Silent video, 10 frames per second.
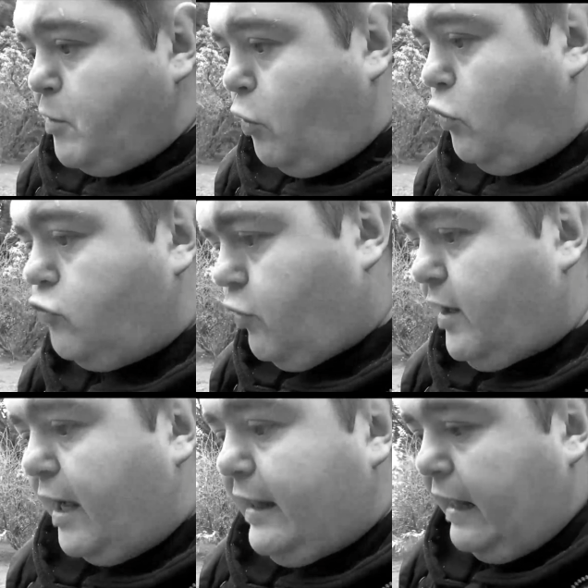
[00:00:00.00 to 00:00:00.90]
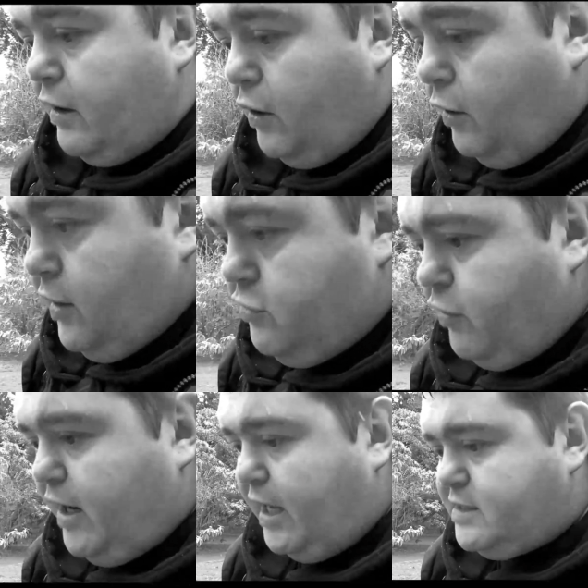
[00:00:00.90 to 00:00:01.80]
ordering an alcoholic
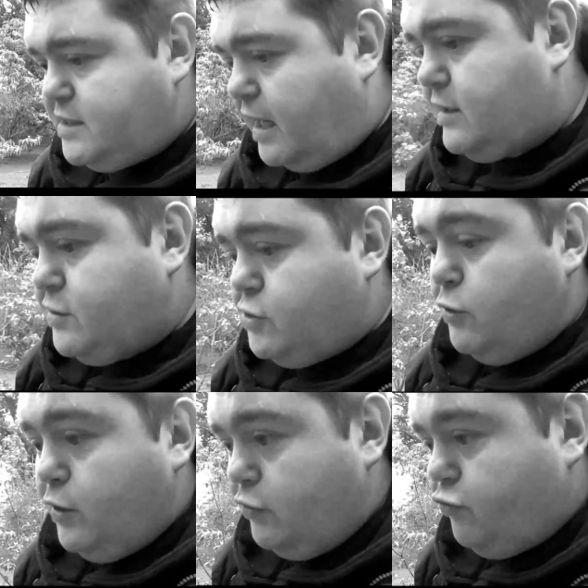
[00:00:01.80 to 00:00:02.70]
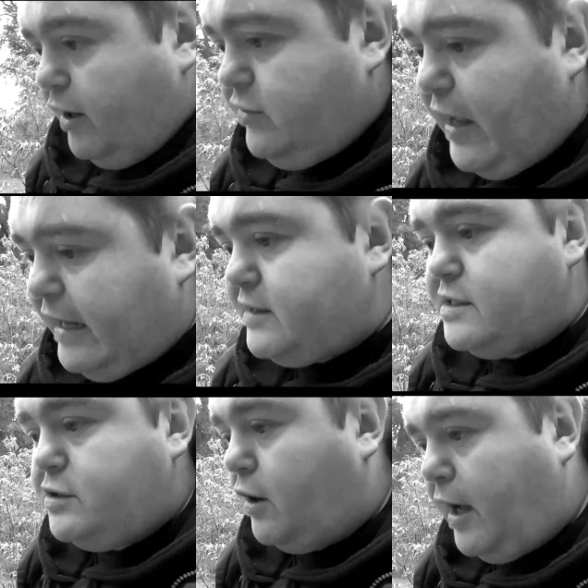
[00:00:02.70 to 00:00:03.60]
drink and starting to drink. That
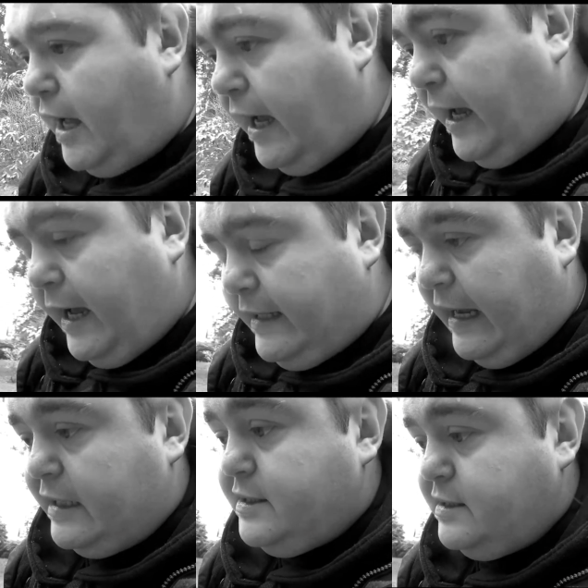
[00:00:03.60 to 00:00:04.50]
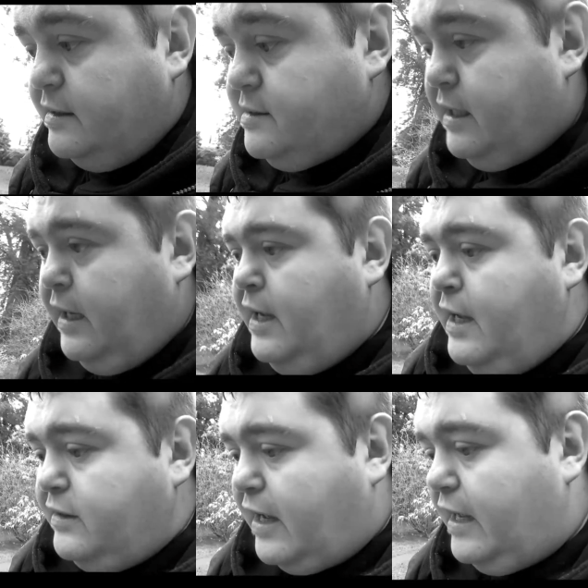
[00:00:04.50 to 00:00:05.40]
is not an accident,
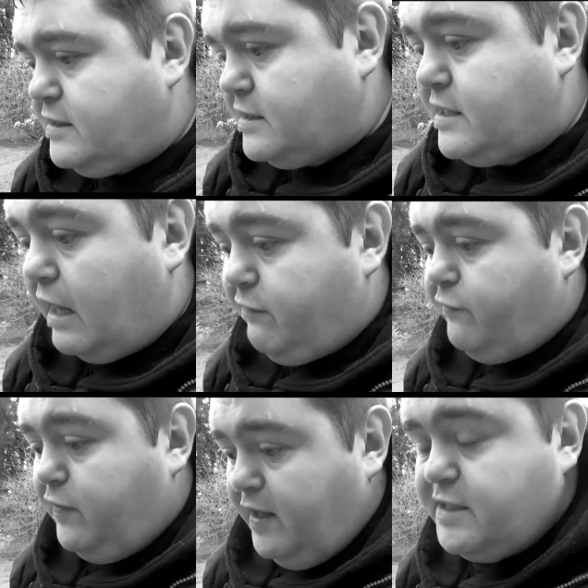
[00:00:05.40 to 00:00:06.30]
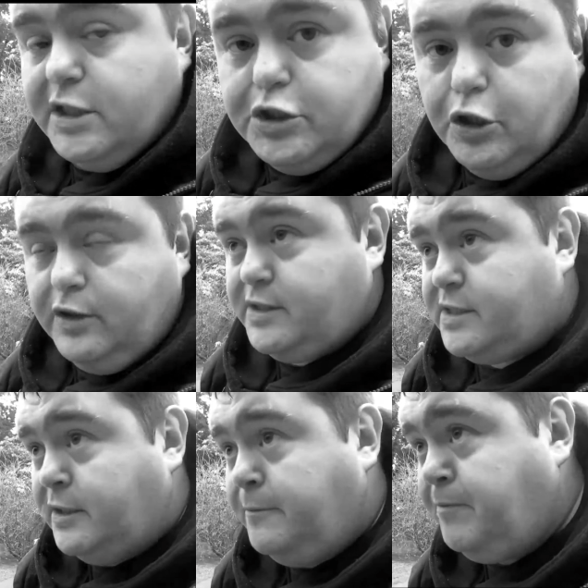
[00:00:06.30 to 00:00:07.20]
that is a self-inflicted
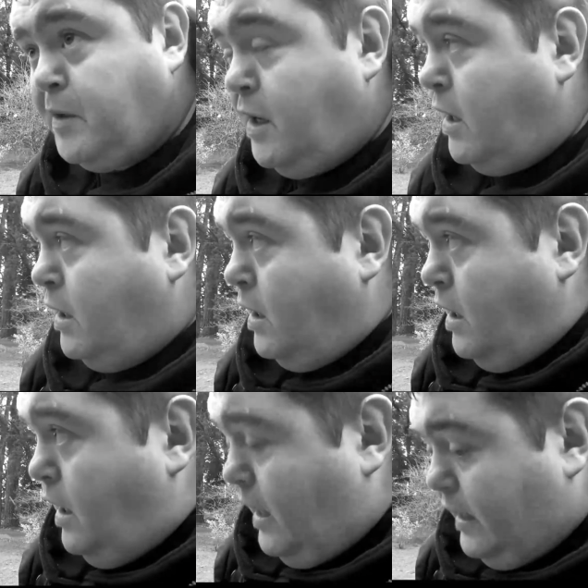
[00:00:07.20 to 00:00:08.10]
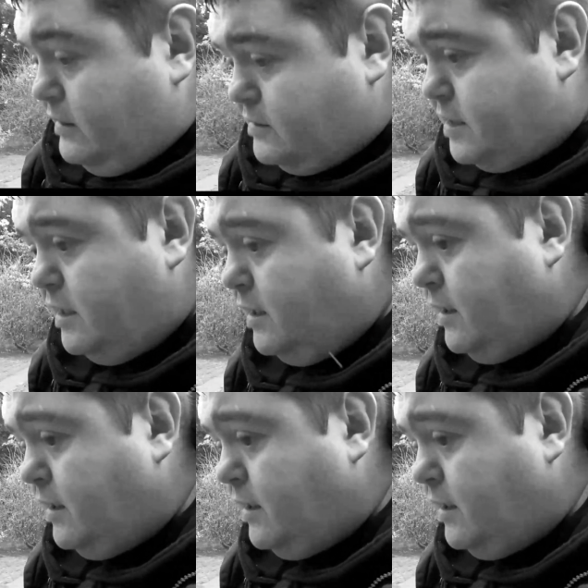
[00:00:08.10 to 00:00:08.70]
choice. And